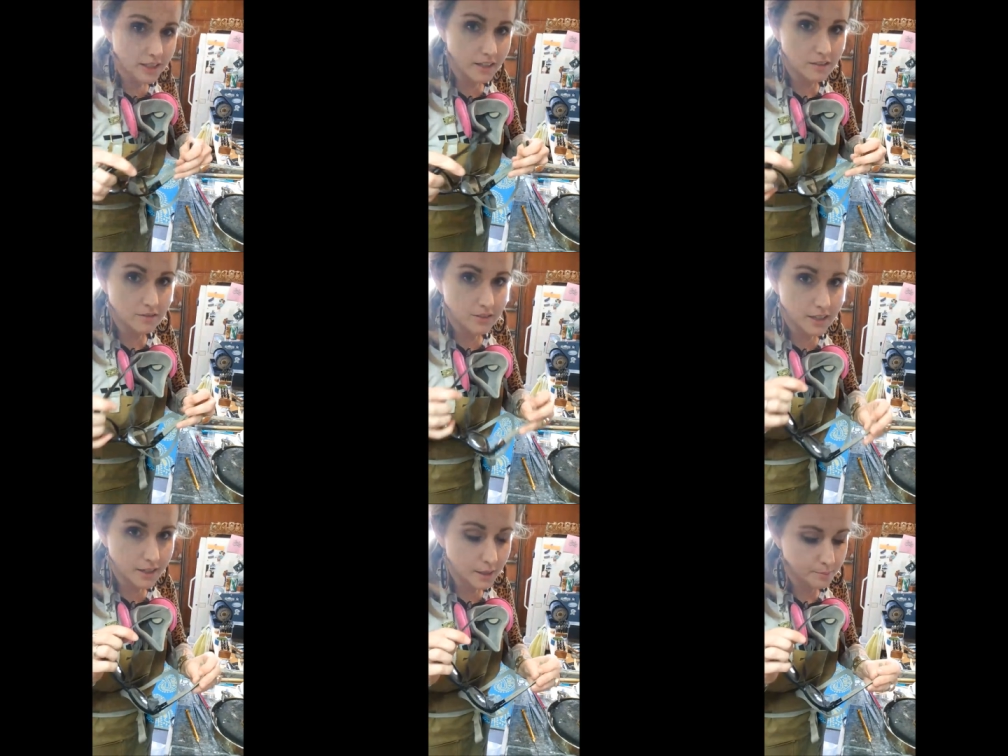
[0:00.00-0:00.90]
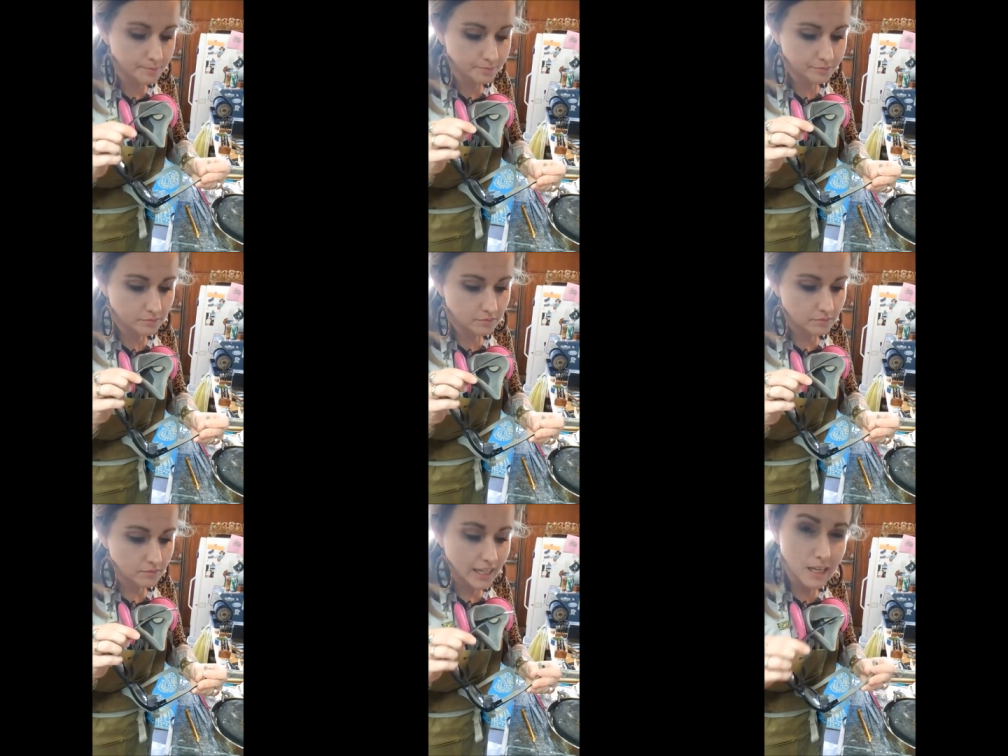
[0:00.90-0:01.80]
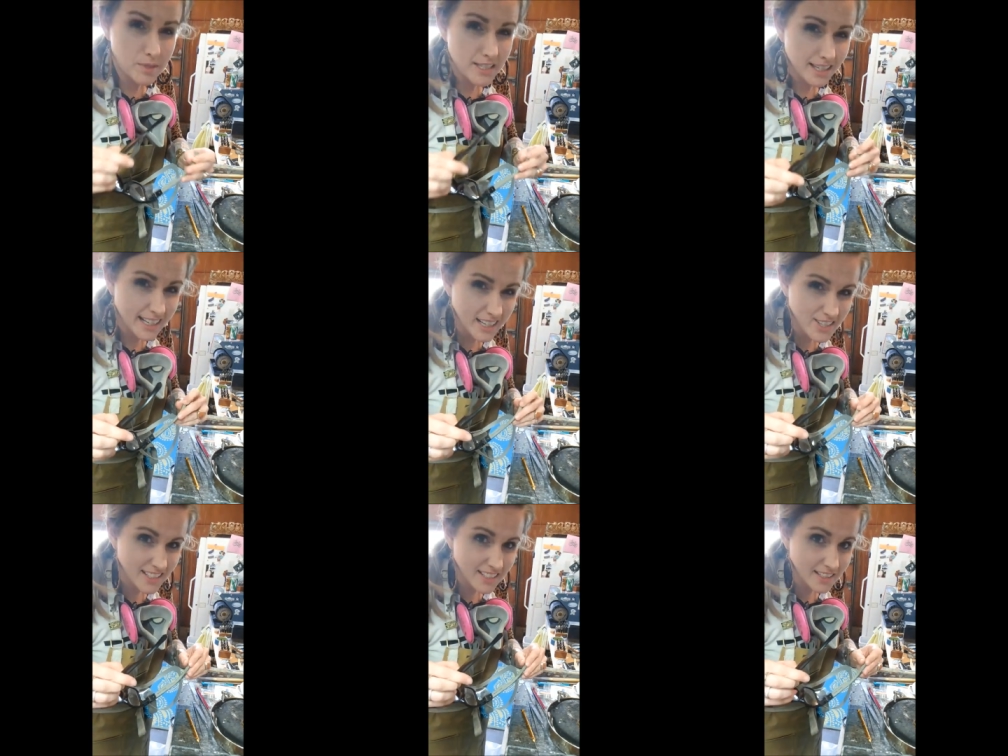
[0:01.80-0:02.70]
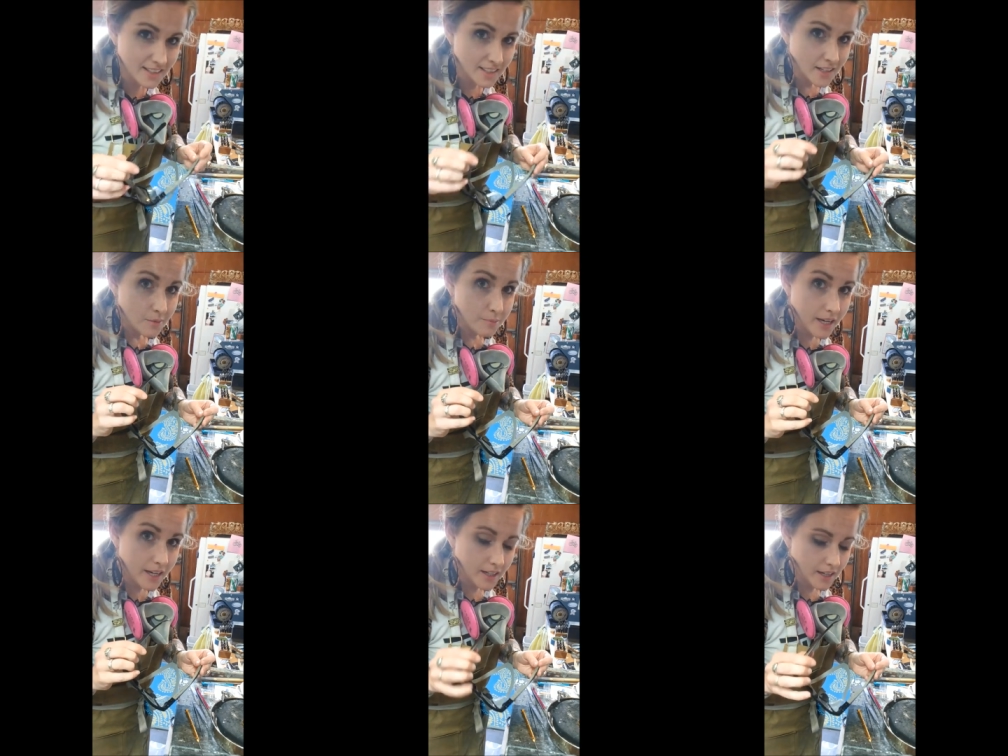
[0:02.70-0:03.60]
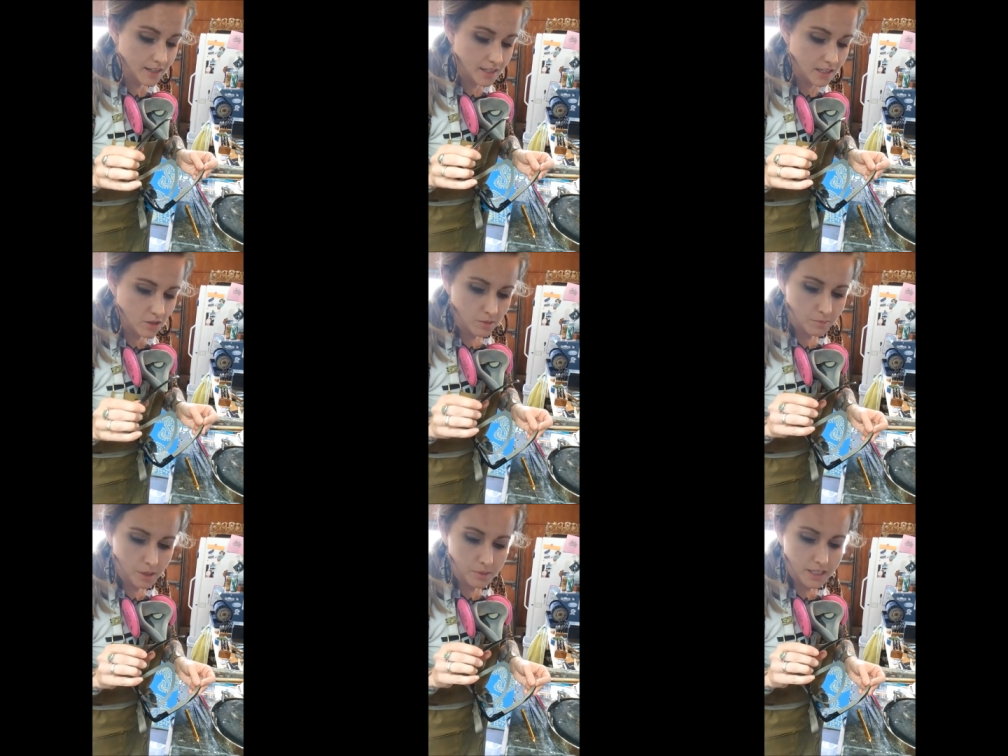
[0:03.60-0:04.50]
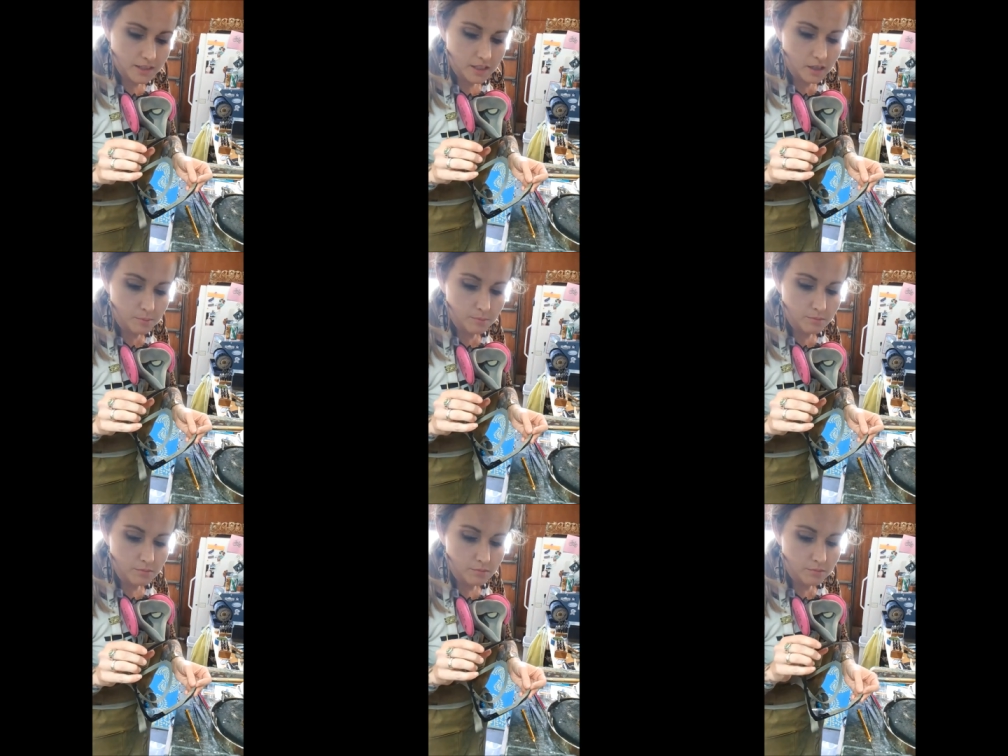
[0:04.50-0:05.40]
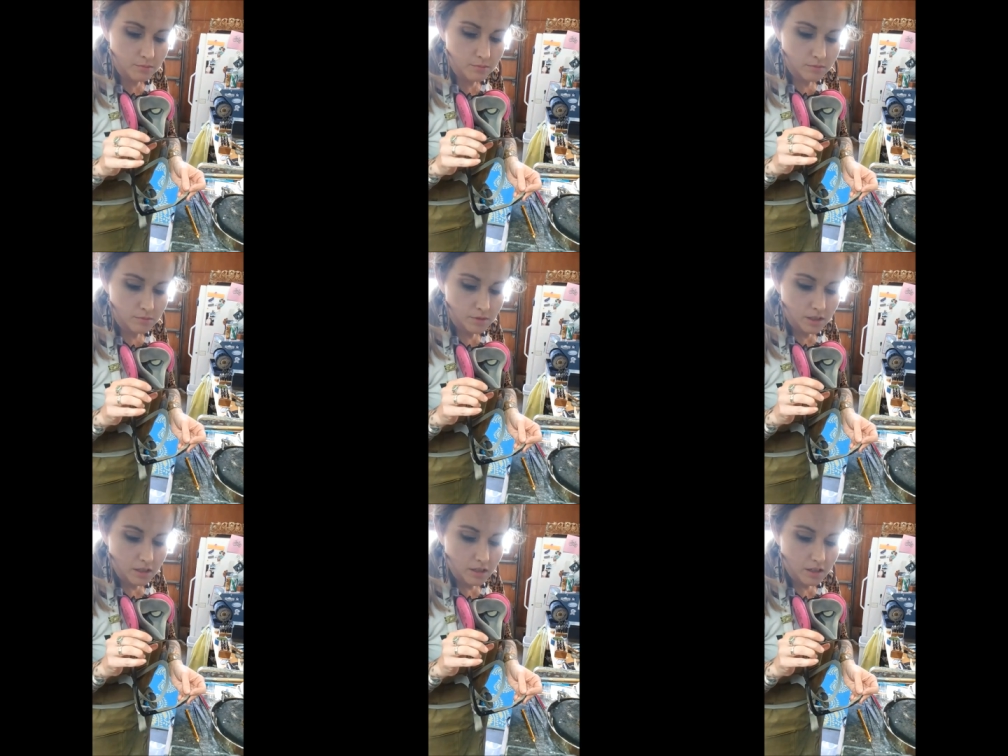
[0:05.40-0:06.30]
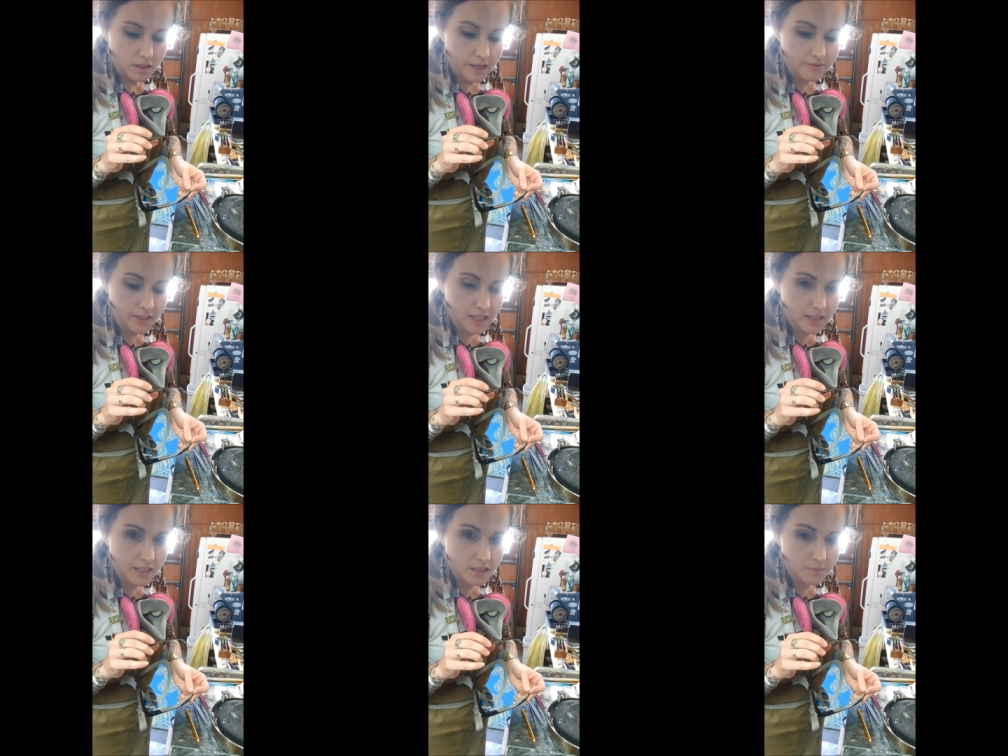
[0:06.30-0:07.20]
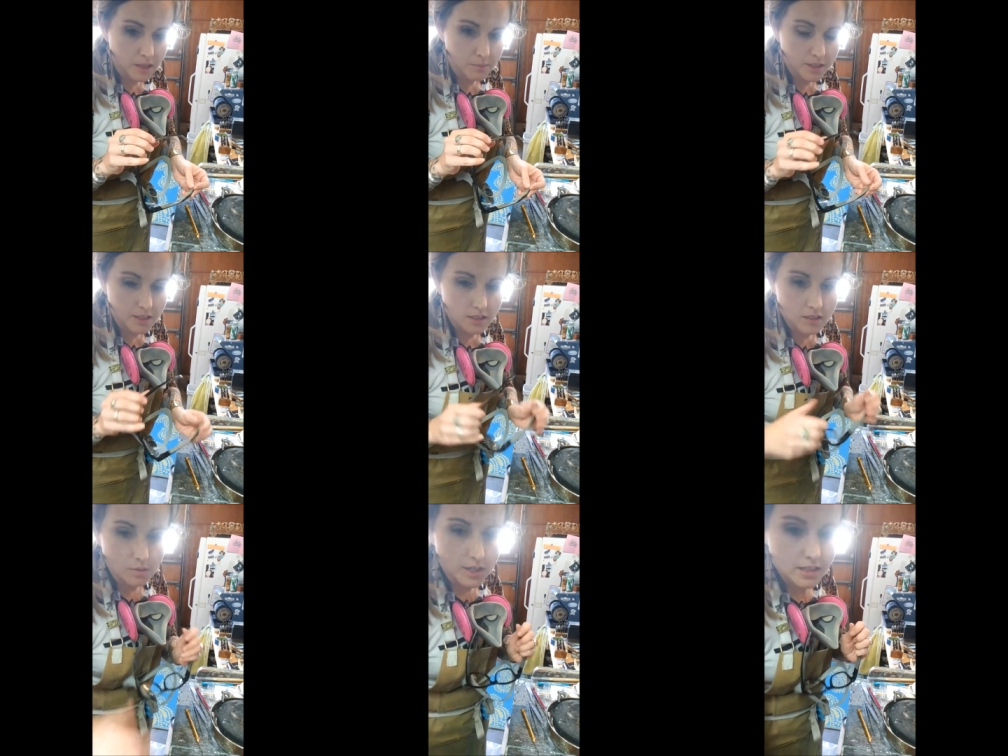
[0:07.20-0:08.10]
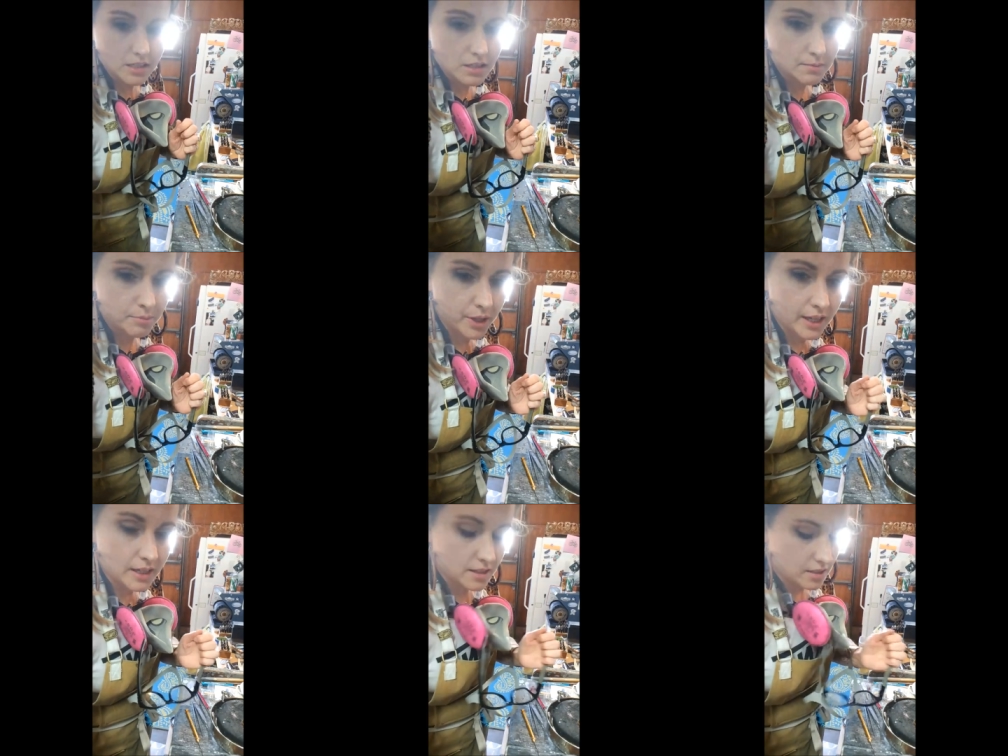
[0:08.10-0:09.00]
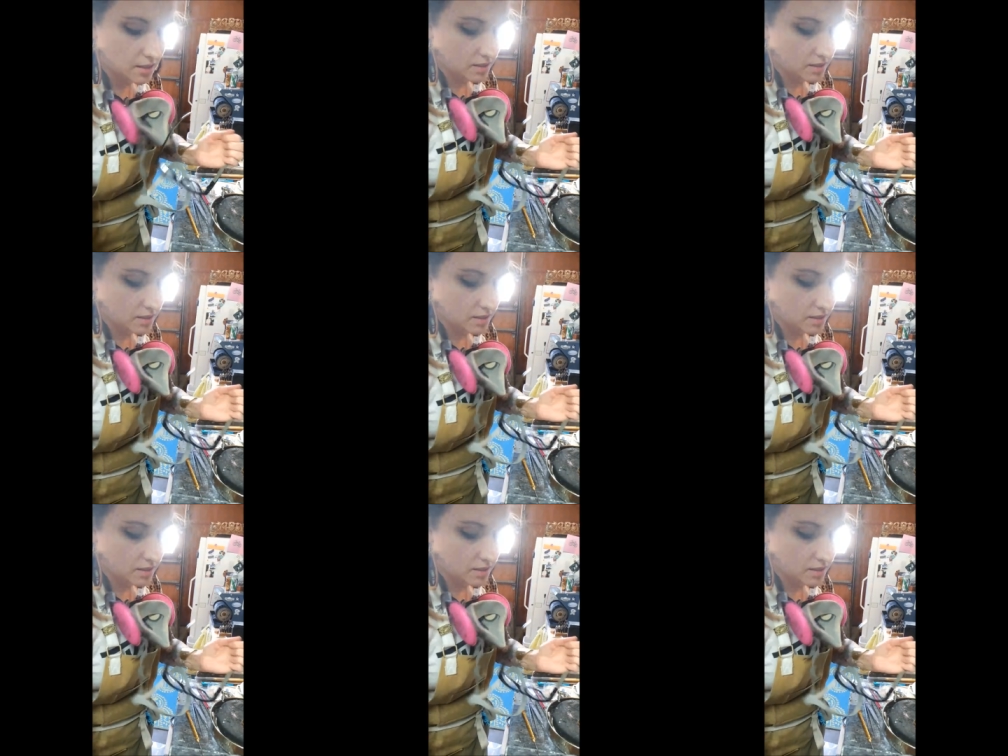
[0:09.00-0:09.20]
of um, Amazon actually, but I think you can probably get them. I feel like this might be a US brand,